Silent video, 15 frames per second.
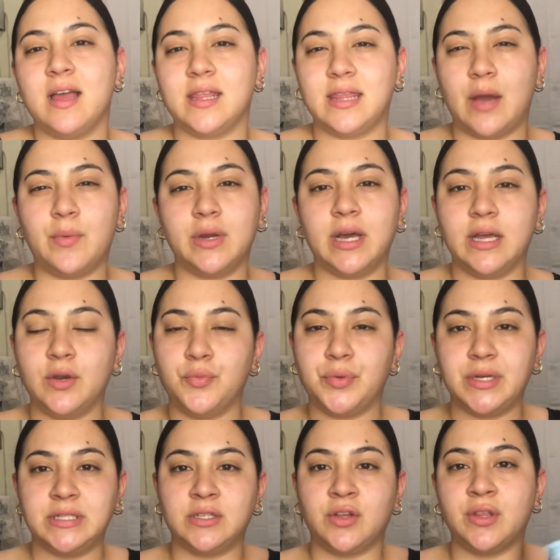That one kind of
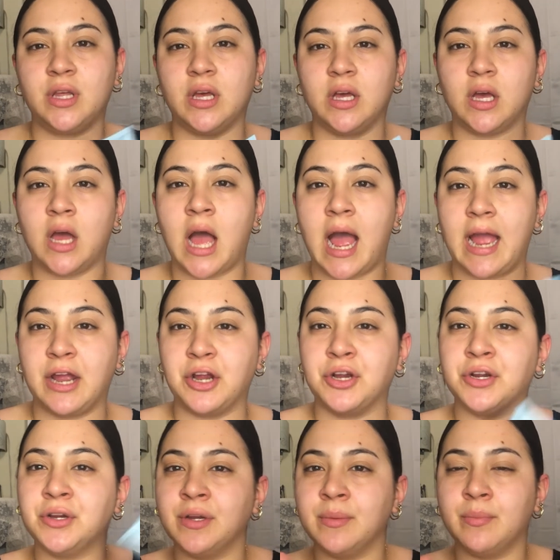runs on the
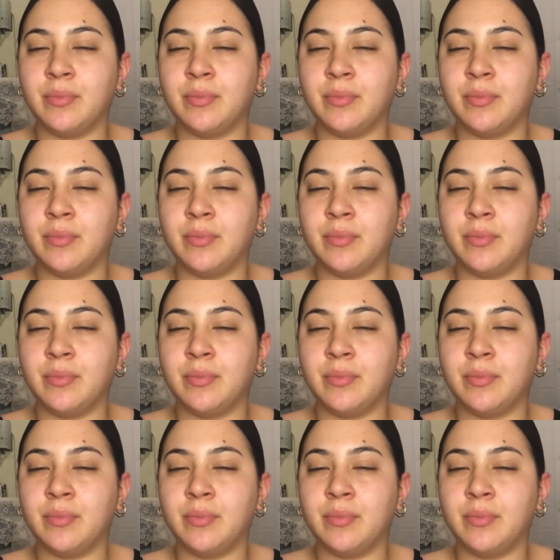higher